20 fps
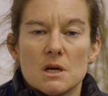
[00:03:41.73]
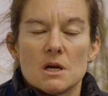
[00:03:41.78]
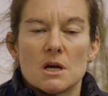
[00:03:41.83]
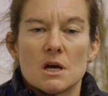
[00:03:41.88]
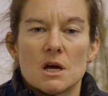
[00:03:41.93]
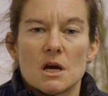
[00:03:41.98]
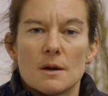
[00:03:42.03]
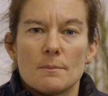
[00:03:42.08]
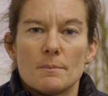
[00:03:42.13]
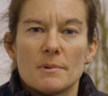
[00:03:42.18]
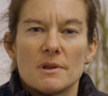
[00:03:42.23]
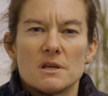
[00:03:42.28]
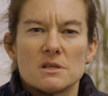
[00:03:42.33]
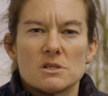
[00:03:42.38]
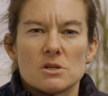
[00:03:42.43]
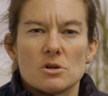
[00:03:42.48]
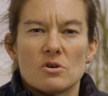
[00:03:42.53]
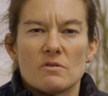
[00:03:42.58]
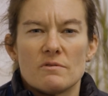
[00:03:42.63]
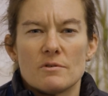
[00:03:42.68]
But
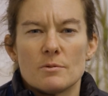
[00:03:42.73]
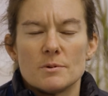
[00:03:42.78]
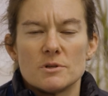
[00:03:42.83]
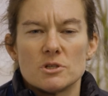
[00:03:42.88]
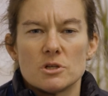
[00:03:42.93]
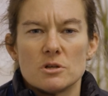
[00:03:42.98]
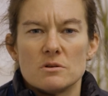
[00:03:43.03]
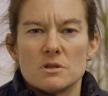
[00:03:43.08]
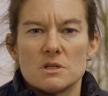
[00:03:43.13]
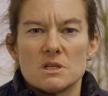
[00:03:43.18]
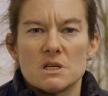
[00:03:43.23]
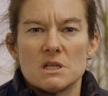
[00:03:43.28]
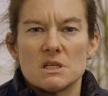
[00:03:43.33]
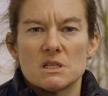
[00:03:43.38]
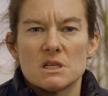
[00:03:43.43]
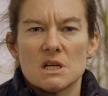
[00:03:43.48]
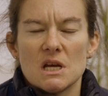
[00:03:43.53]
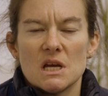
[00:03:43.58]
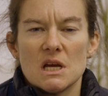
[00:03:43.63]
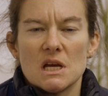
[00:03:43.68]
there's a lot of
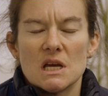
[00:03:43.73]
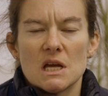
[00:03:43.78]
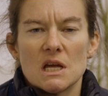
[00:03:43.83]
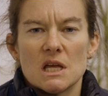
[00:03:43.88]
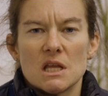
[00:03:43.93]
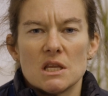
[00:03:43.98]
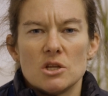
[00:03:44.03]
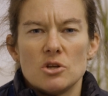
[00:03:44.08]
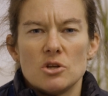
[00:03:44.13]
opportunities, and